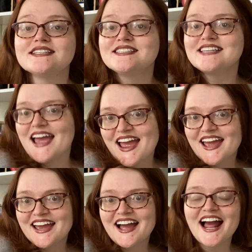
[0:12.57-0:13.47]

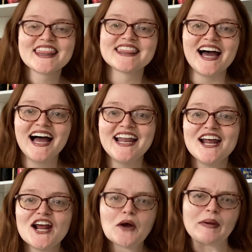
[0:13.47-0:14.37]
today I thought
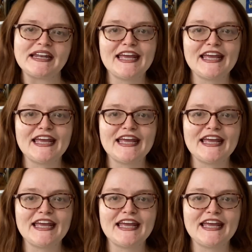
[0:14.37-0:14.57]
we'd